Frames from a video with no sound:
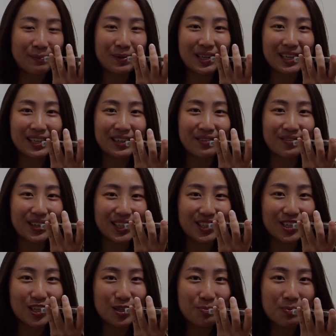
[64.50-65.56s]
my
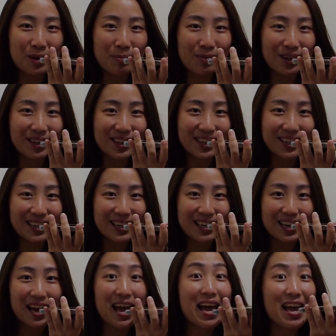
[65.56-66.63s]
affections publicly,
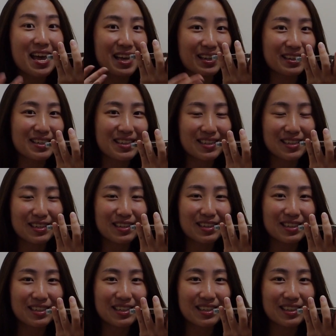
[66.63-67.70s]
hence
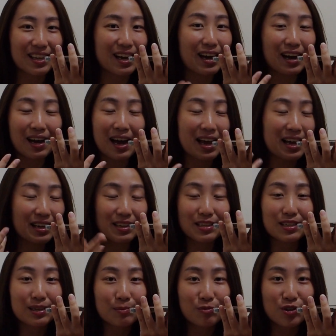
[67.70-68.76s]

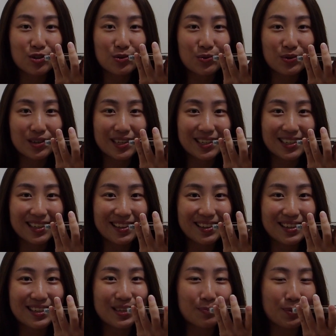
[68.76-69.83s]
I'm resorting to
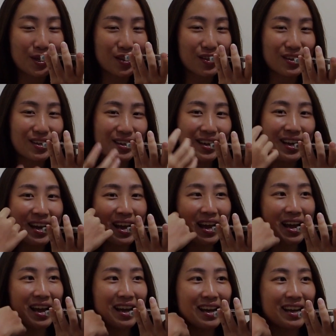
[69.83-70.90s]
this method.
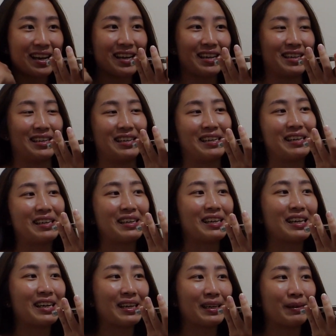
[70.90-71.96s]

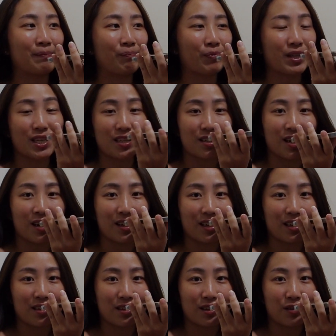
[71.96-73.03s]
It's not
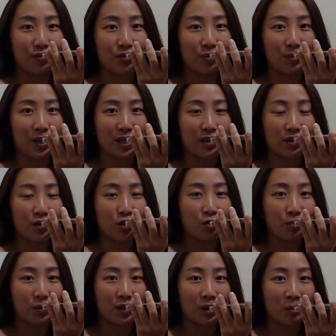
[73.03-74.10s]
easy for me to
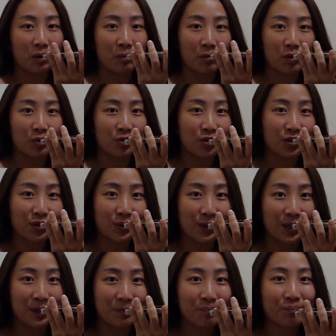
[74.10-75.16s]
open up
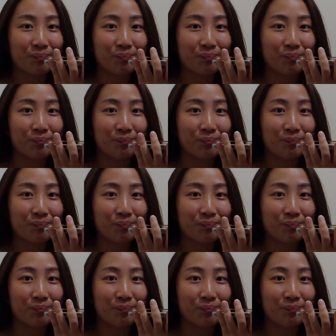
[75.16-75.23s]
emotionally.